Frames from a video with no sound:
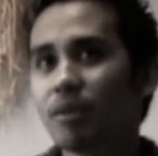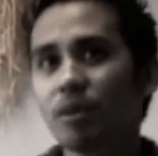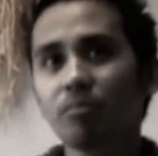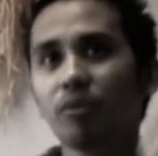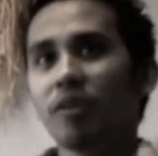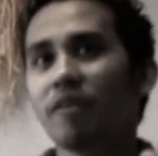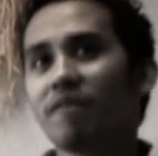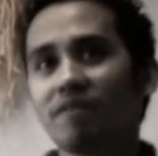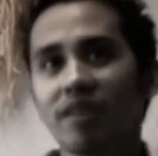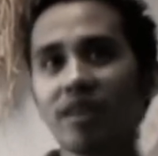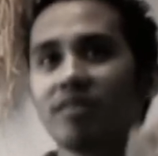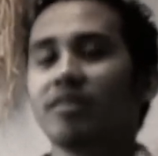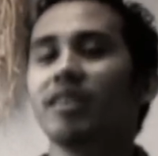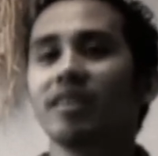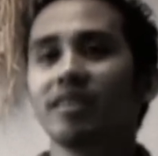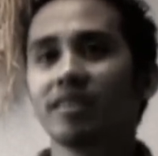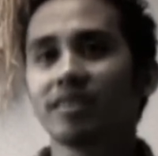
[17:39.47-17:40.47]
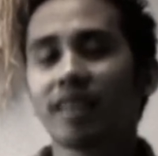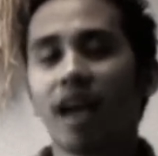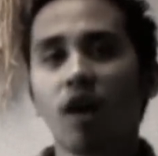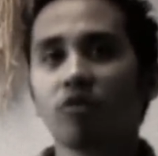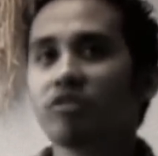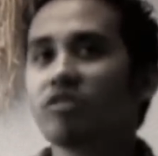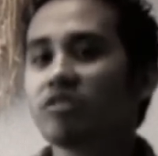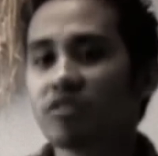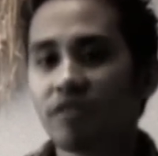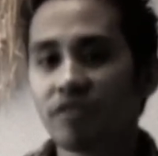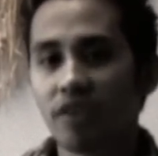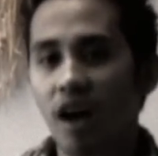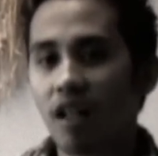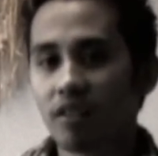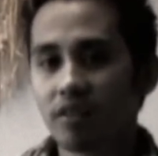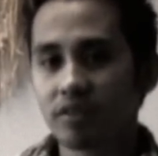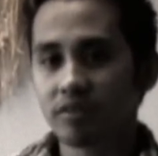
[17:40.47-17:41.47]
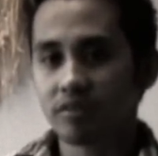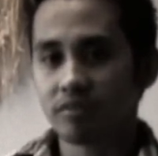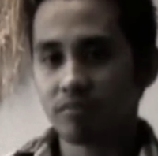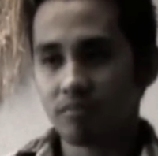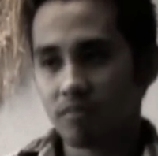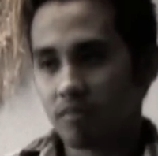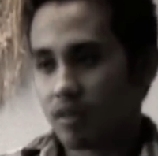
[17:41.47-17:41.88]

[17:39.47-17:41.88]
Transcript: people investing thousands of dollars,